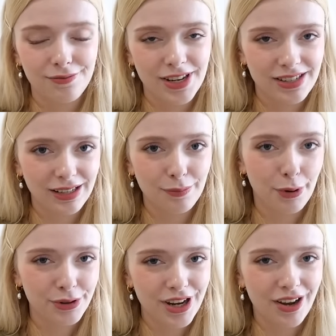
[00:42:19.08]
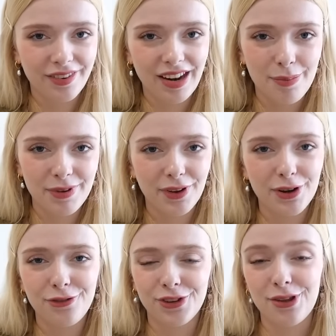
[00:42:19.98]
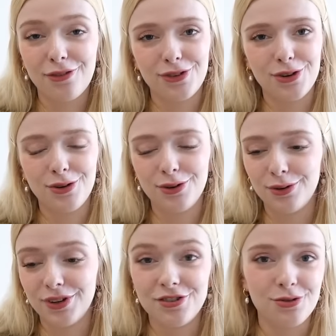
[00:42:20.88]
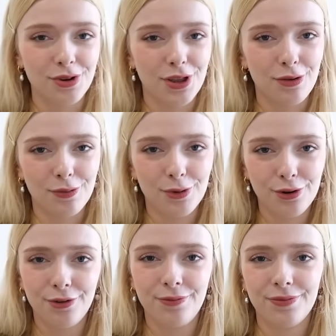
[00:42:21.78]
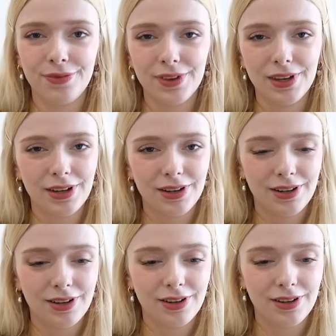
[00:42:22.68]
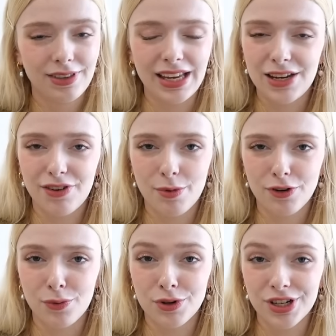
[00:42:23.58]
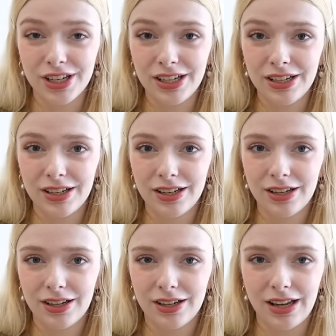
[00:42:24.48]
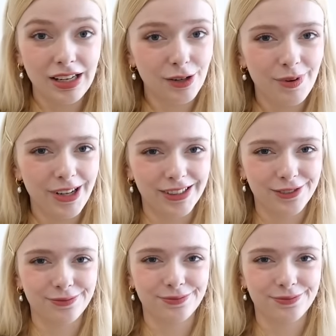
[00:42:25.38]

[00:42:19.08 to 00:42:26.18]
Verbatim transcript: knitting podcast episode for those of you who enjoy those more. Thank you very much for watching and goodbye.